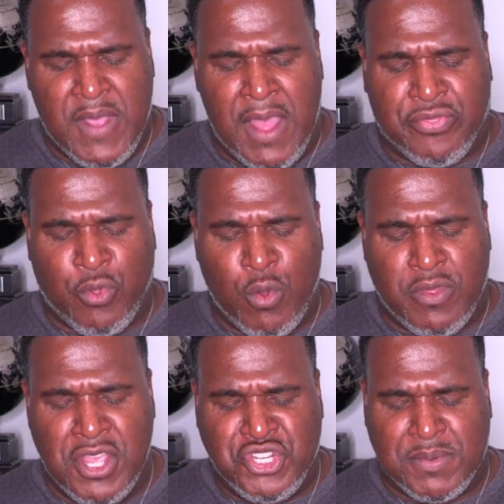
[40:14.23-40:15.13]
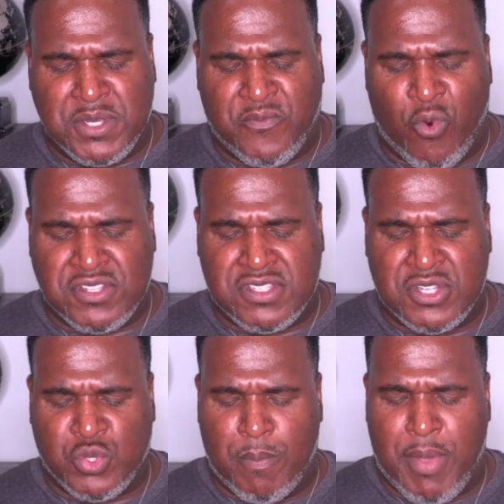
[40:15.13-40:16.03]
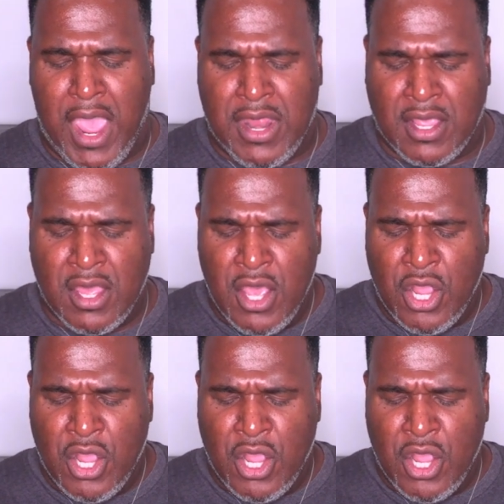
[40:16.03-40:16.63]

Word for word: and threw the Egyptian forces into a panic,